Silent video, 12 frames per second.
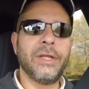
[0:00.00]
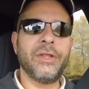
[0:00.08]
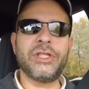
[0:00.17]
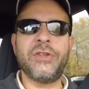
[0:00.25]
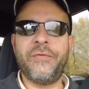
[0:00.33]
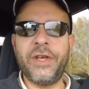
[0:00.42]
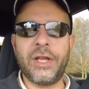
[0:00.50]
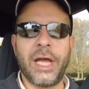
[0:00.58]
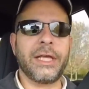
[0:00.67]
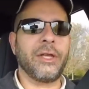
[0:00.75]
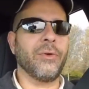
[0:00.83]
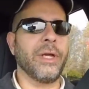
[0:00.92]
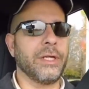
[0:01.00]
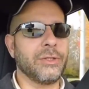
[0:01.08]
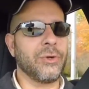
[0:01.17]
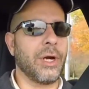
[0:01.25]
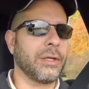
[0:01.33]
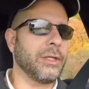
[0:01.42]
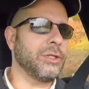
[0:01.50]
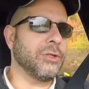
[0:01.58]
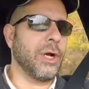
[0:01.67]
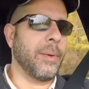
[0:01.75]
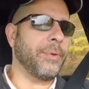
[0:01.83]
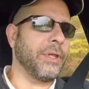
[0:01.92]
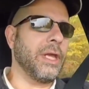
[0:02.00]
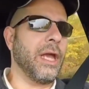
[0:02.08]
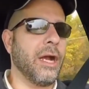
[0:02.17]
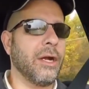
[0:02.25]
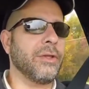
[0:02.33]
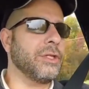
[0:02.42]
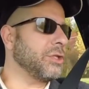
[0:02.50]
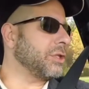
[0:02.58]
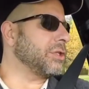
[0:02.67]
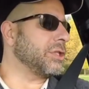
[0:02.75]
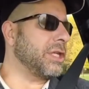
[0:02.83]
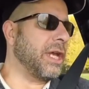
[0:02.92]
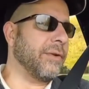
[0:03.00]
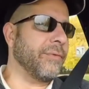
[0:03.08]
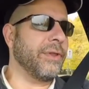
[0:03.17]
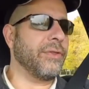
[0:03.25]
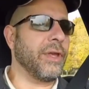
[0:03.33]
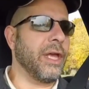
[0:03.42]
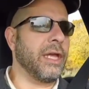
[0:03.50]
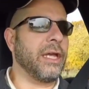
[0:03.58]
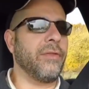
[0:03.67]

that you feel like you're in a truck, that you're up in the air, that you can see everything.